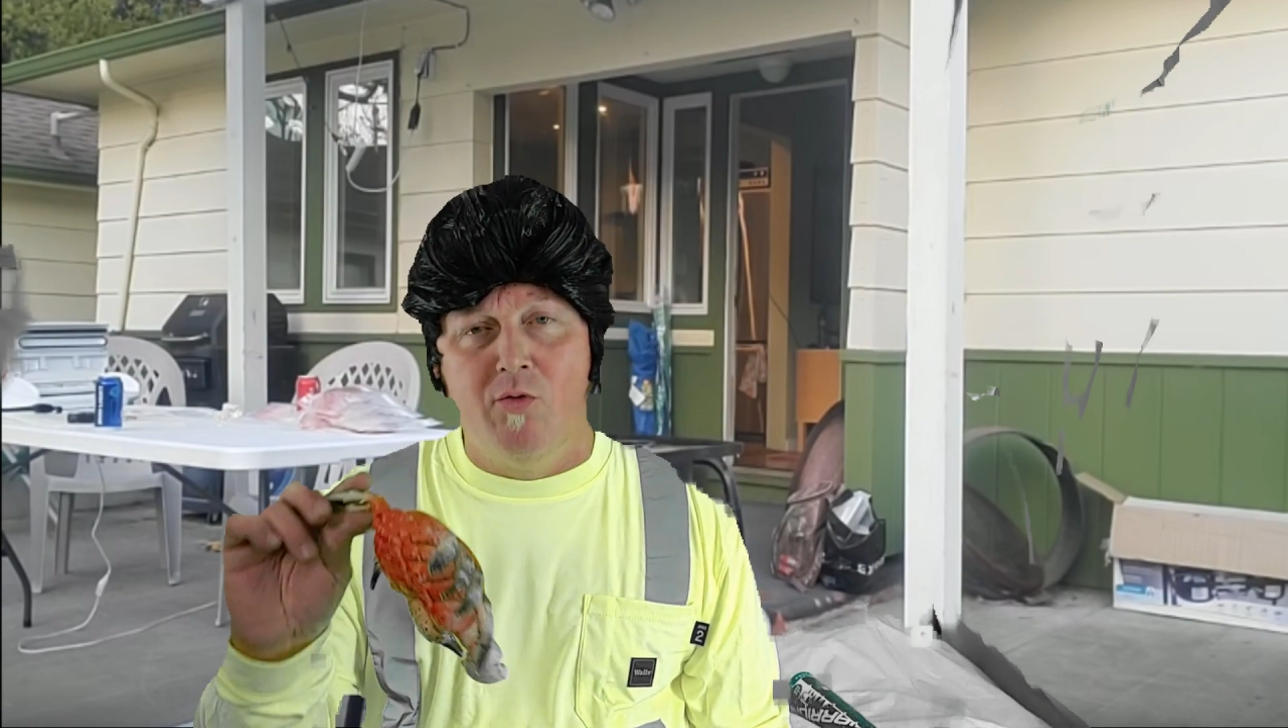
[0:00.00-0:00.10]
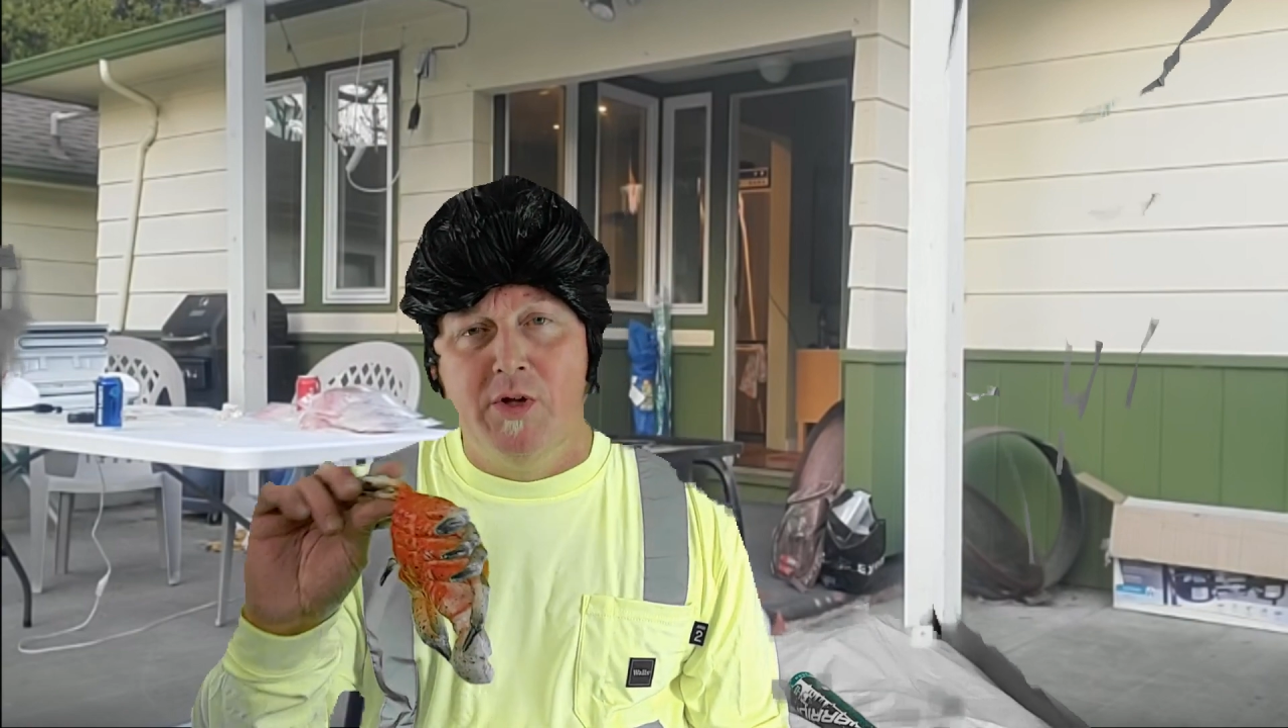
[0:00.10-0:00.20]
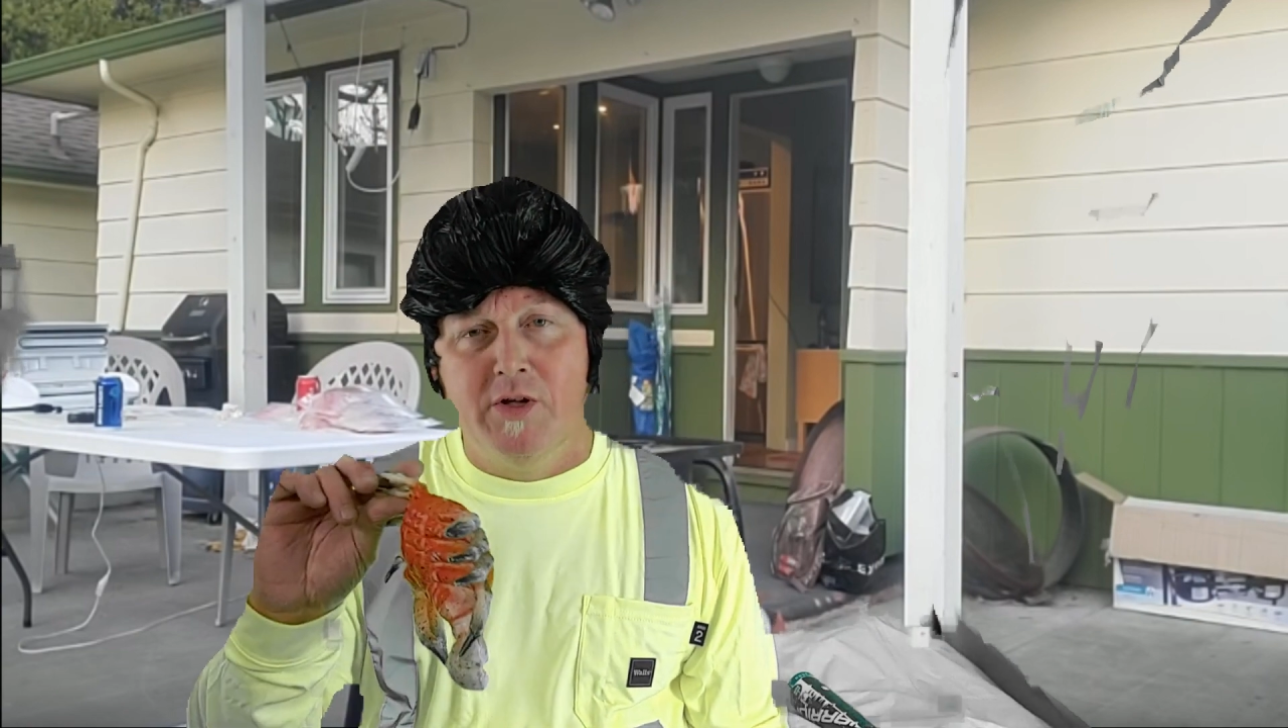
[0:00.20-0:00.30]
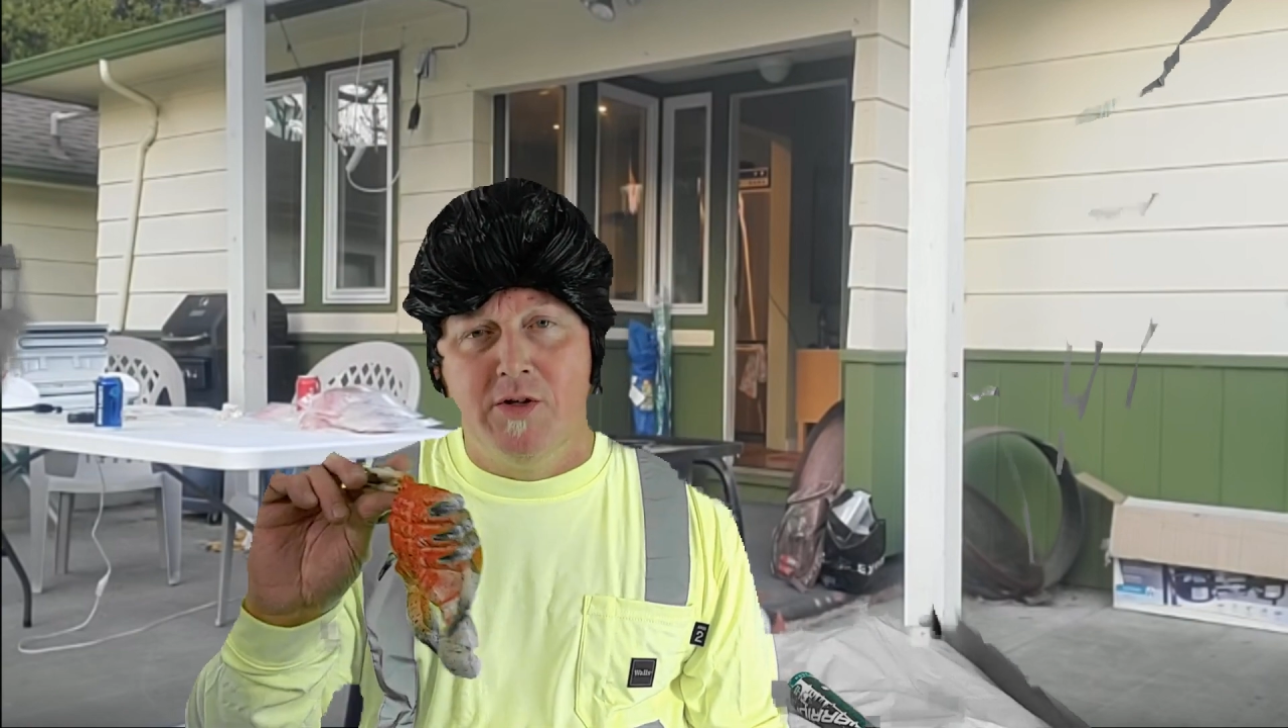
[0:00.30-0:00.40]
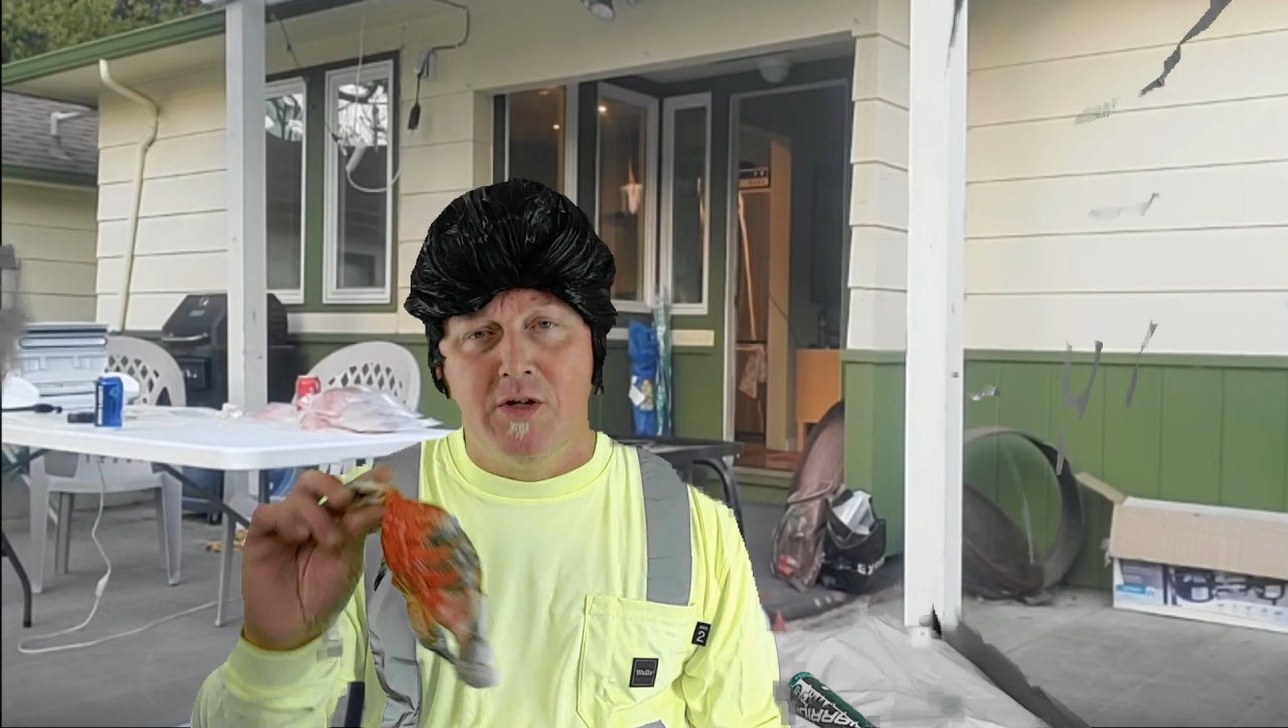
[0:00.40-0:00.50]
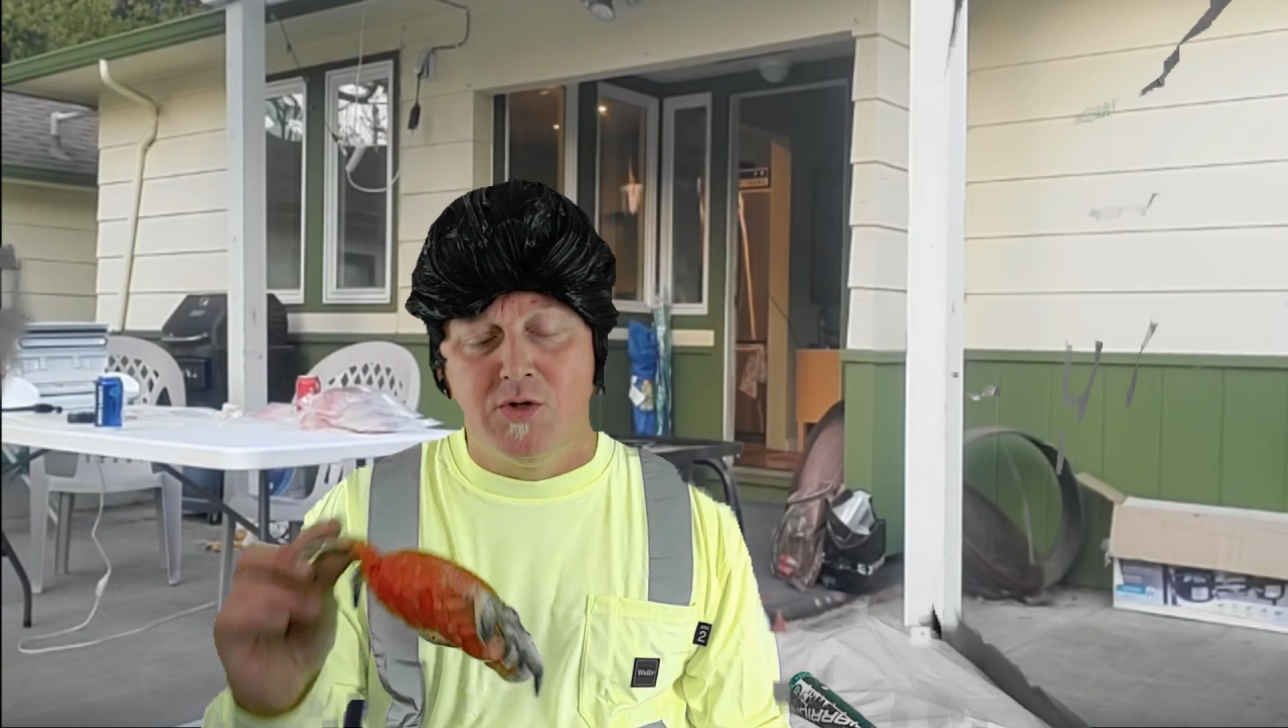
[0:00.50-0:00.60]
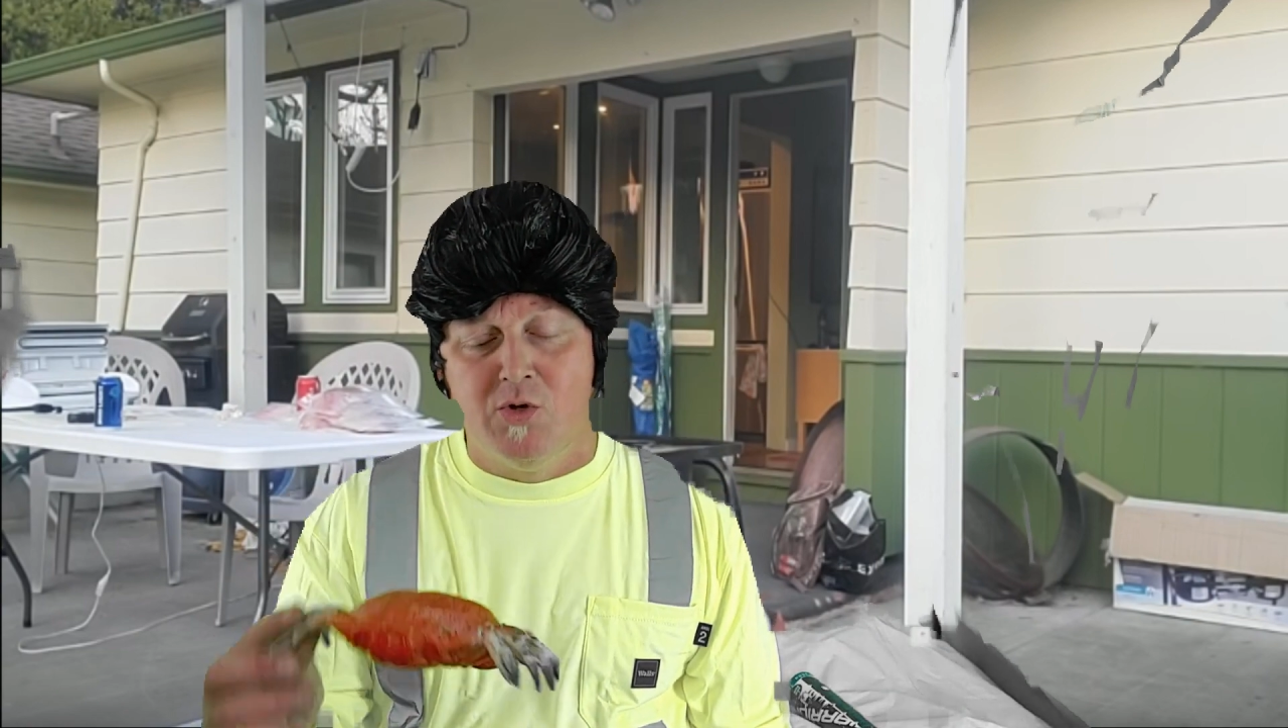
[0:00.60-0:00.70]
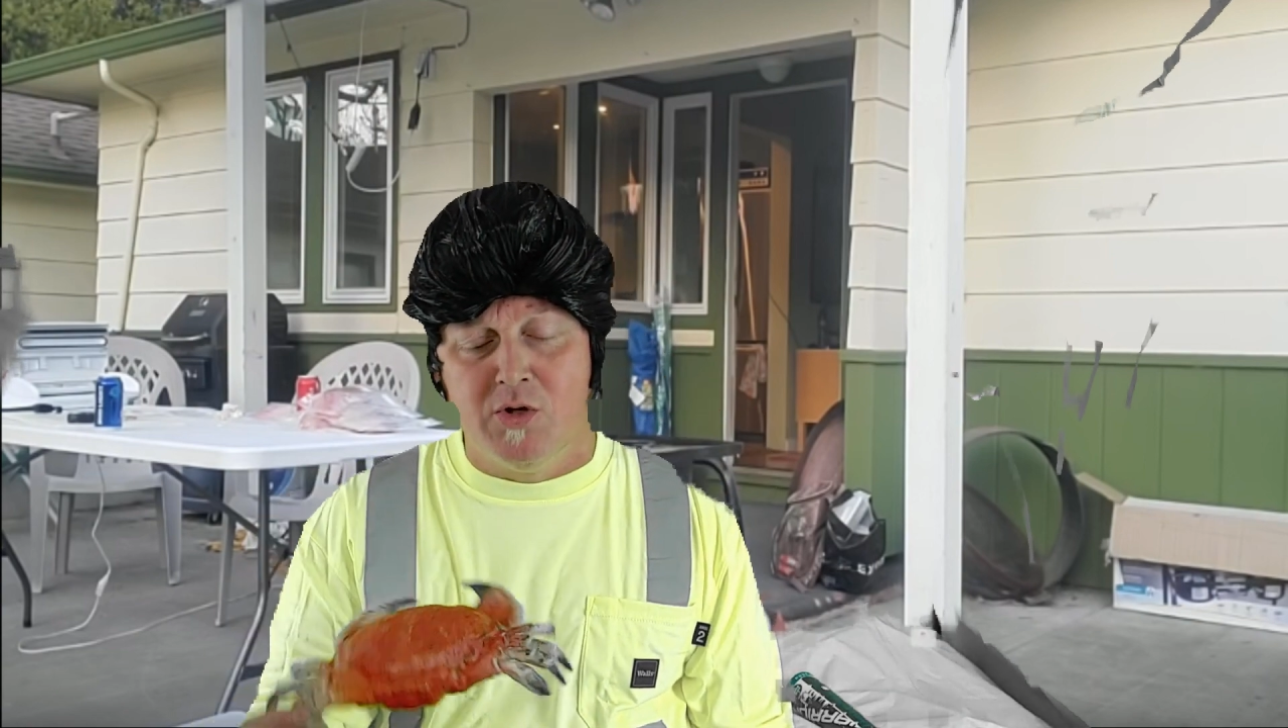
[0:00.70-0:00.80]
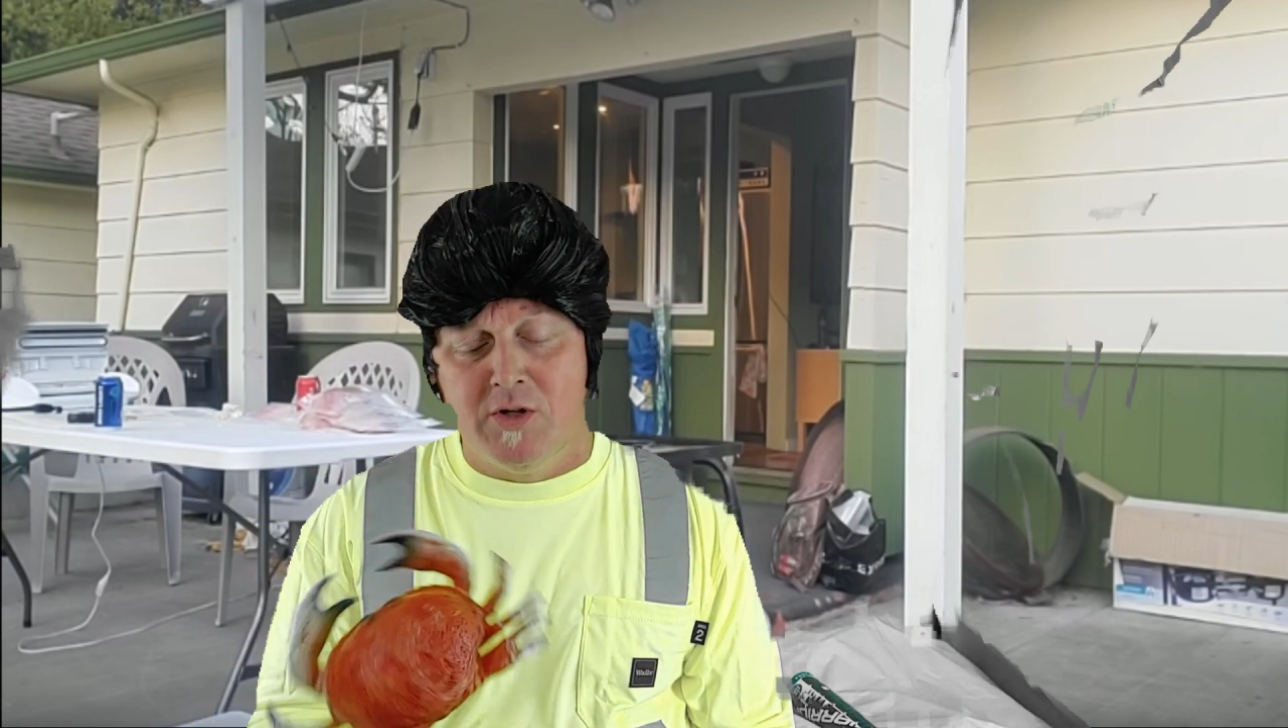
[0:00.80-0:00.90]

when it gets cooked.